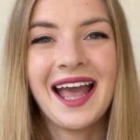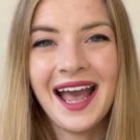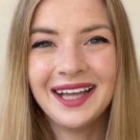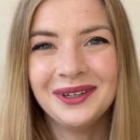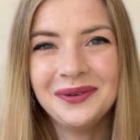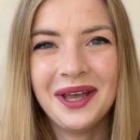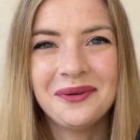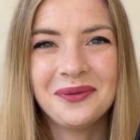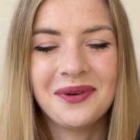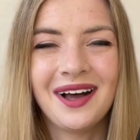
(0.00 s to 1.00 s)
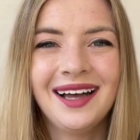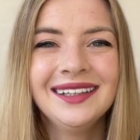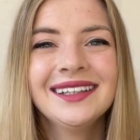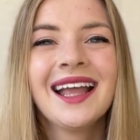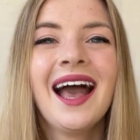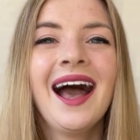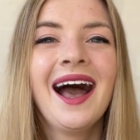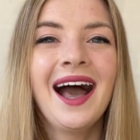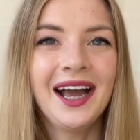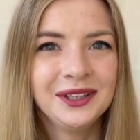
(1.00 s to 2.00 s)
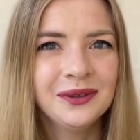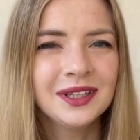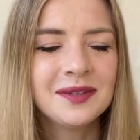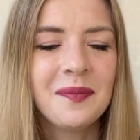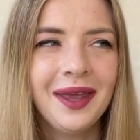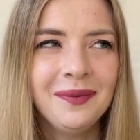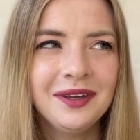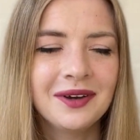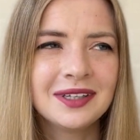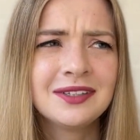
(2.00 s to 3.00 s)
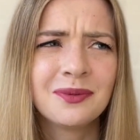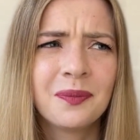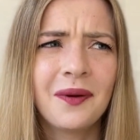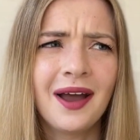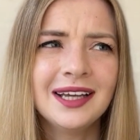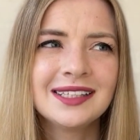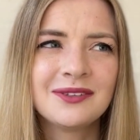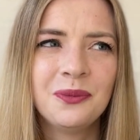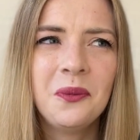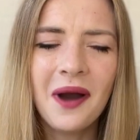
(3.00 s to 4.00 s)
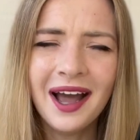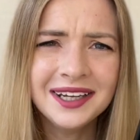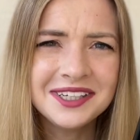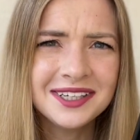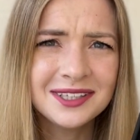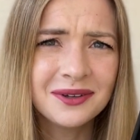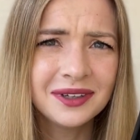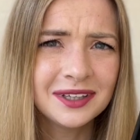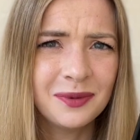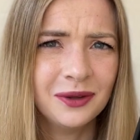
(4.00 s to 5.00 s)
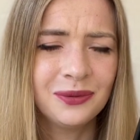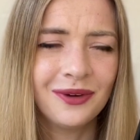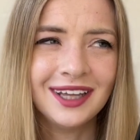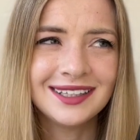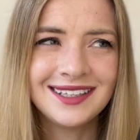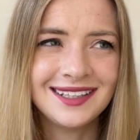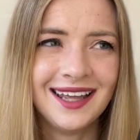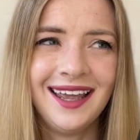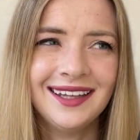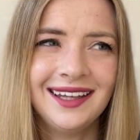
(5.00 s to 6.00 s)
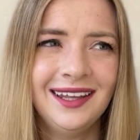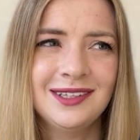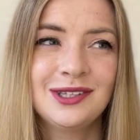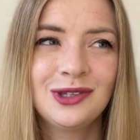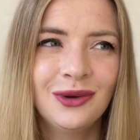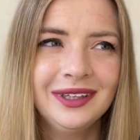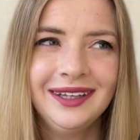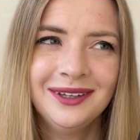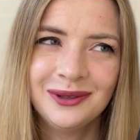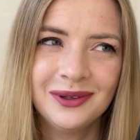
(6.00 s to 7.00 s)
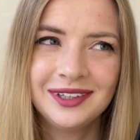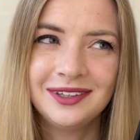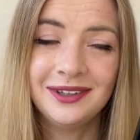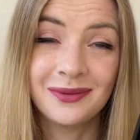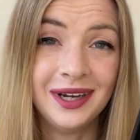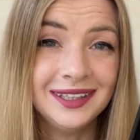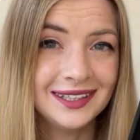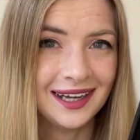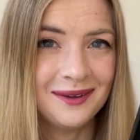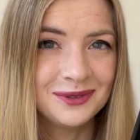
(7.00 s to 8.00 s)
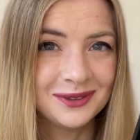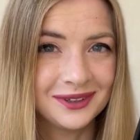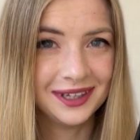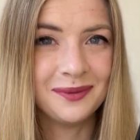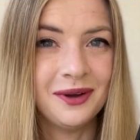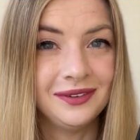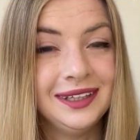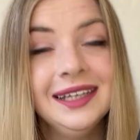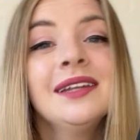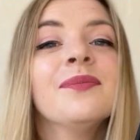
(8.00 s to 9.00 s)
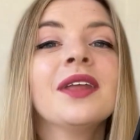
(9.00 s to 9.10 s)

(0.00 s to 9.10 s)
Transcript: Hello, everyone. I know that maybe you are surprised why she's talking about real estate. It's totally not the right time to talk about it.